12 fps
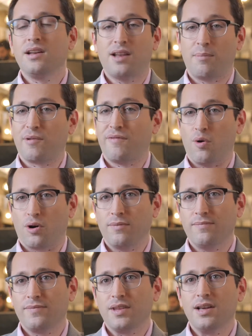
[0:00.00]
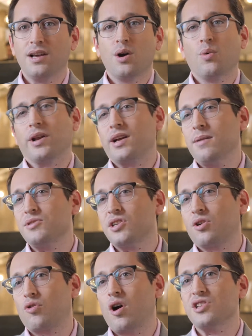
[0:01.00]
Number four, when it comes to
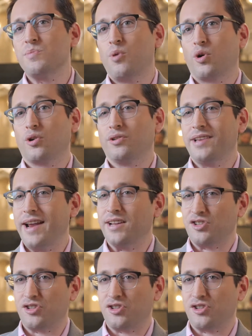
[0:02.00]
cross-border data